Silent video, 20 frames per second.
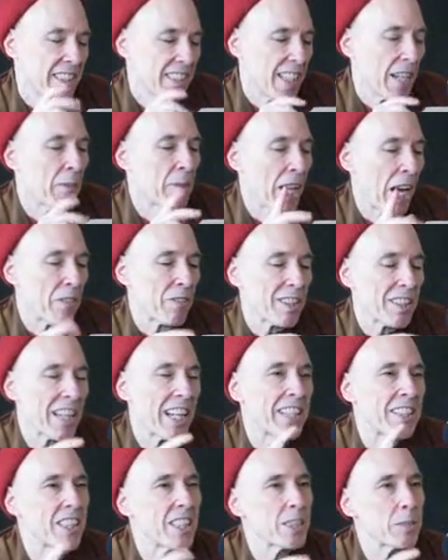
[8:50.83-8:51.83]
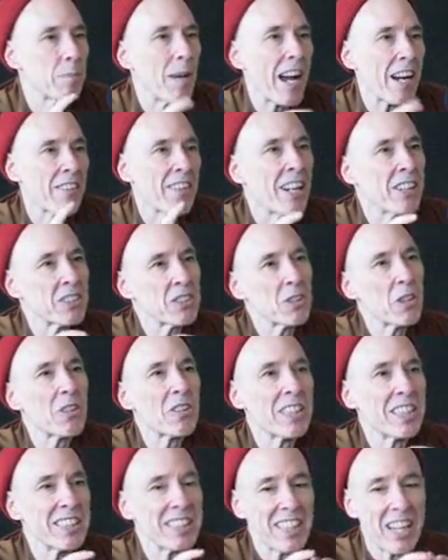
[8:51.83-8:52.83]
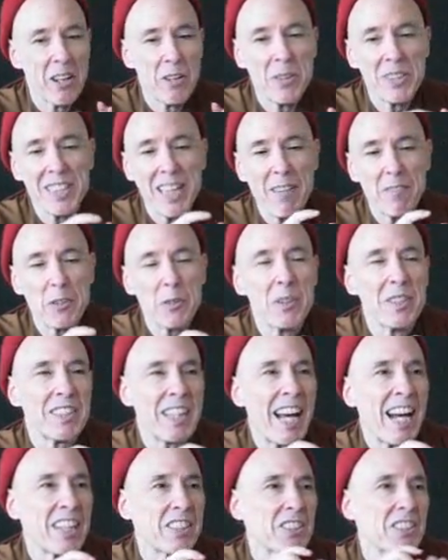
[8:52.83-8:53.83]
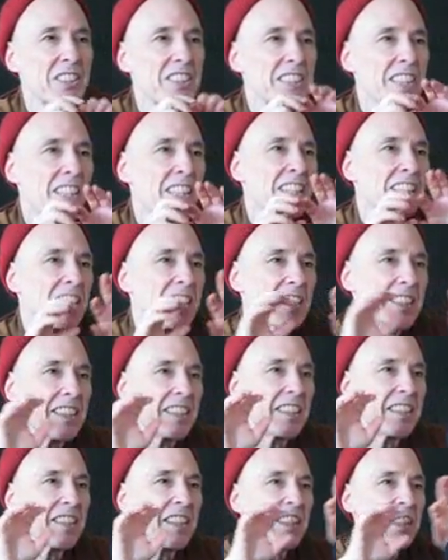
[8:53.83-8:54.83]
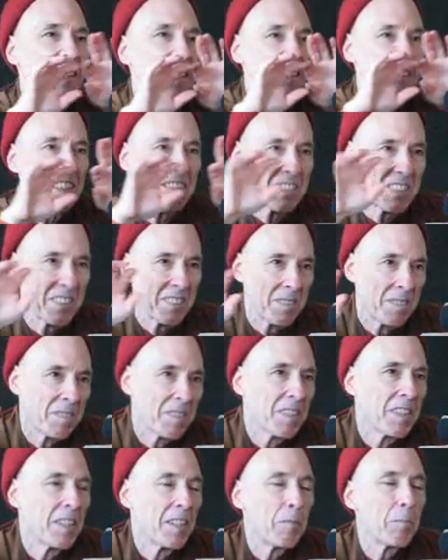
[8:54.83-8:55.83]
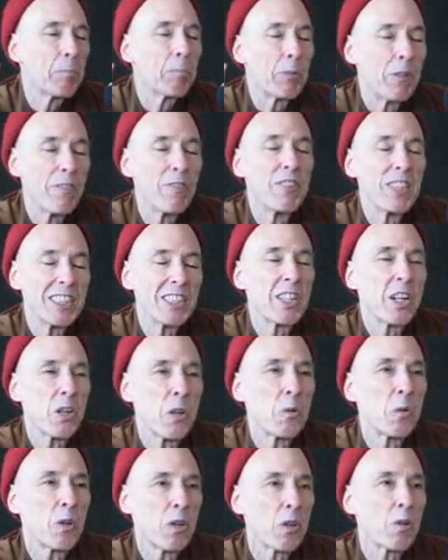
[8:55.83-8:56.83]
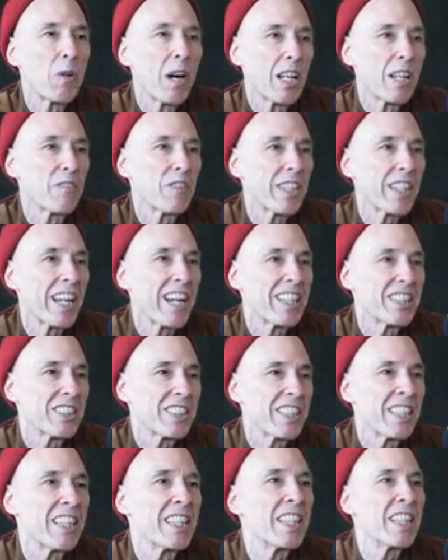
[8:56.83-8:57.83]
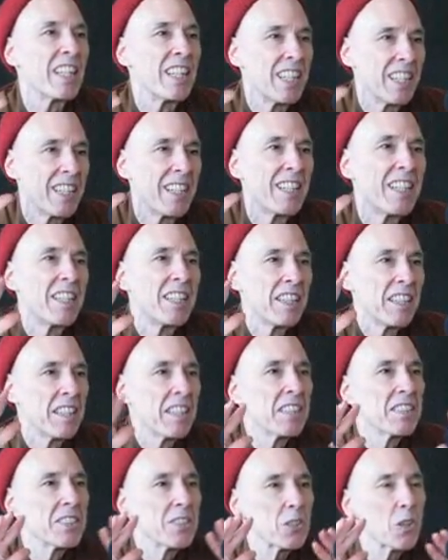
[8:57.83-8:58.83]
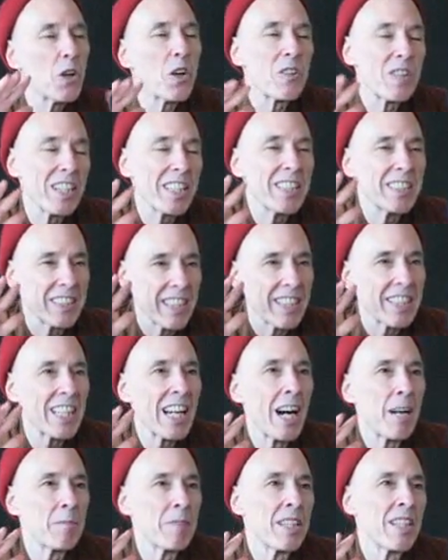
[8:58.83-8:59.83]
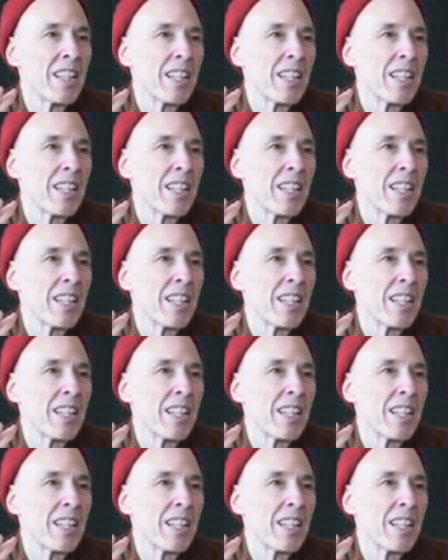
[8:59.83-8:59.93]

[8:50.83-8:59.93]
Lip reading: And when I relate these background stories, I always have to attach a little proviso or qualification. Stories that come in